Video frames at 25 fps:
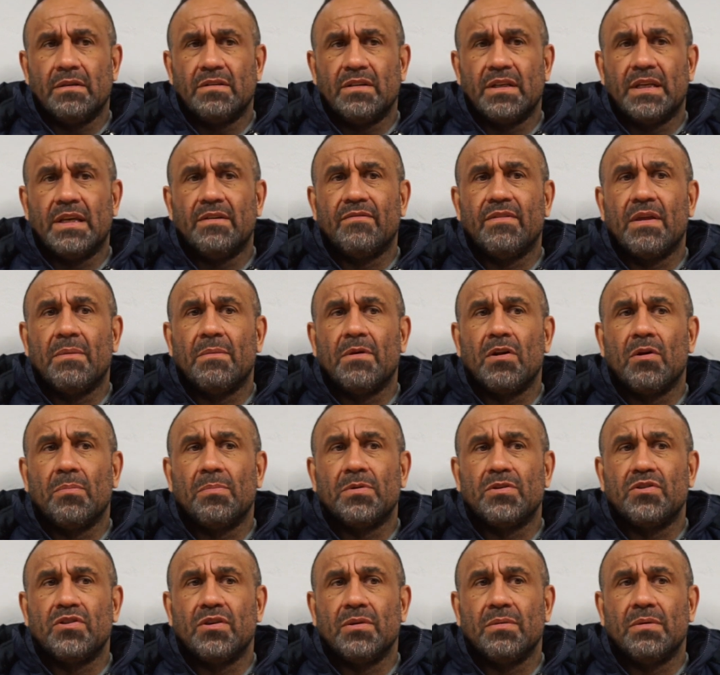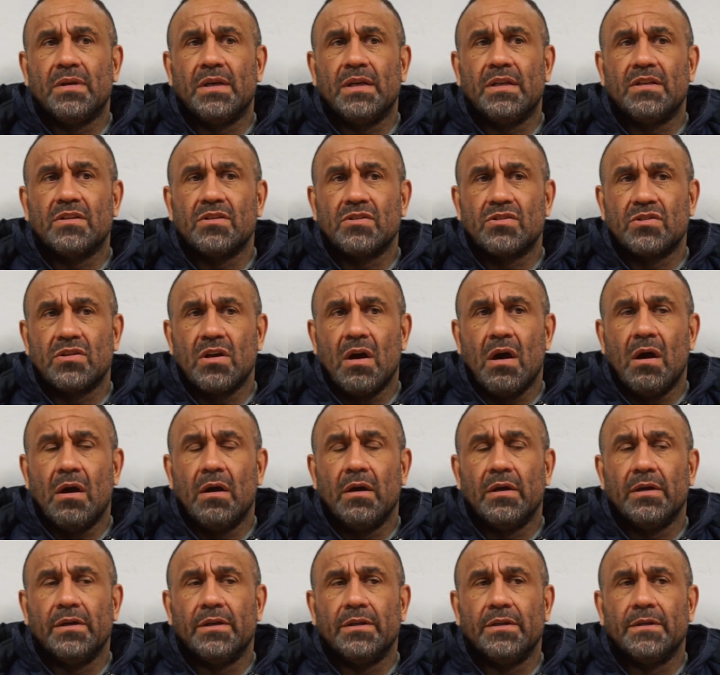to give them an opportunity to
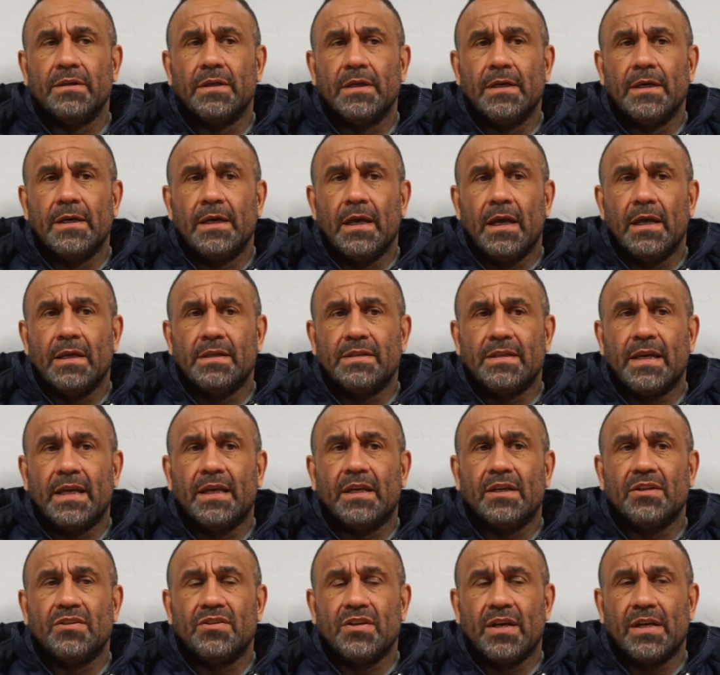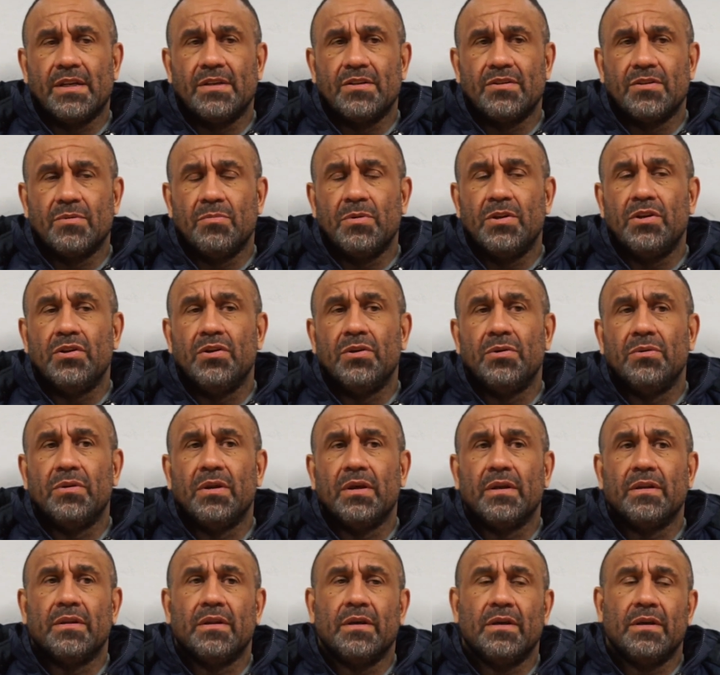start and take a chance. And we knew
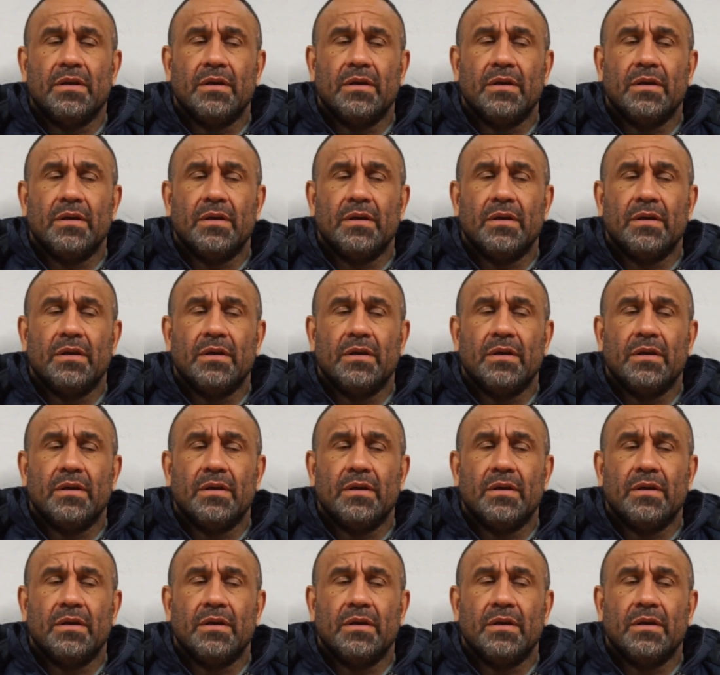that